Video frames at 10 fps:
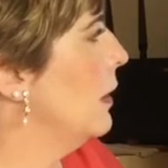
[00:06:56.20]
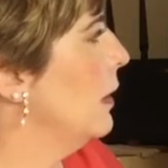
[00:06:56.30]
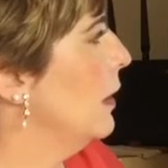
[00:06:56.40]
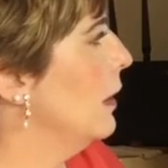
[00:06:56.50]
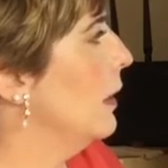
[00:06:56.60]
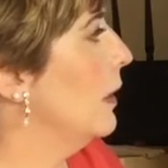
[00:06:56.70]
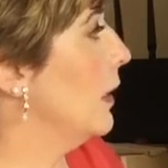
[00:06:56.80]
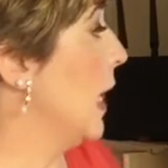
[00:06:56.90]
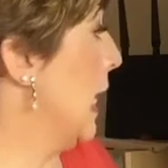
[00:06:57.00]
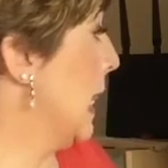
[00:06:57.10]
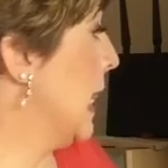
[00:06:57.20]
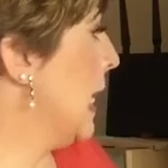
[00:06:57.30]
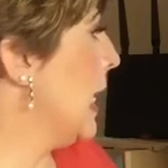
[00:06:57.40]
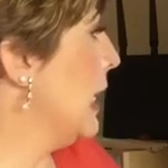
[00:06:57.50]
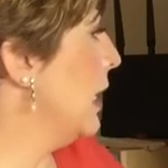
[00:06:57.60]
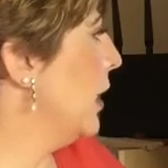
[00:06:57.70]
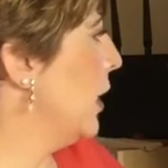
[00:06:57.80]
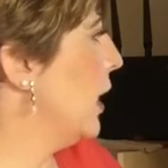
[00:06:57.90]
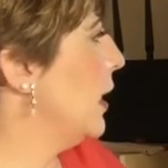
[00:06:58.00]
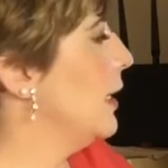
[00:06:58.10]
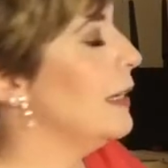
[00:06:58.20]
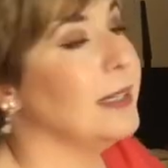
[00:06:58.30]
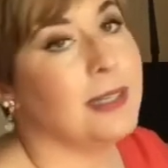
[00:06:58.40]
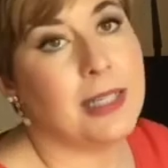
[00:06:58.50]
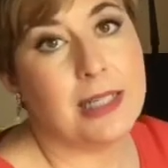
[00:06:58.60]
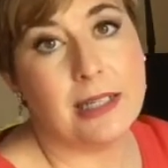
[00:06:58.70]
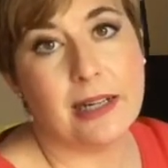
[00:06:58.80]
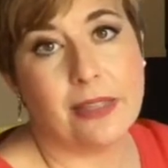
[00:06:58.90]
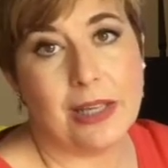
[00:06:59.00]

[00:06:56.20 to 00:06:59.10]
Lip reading: And the air near the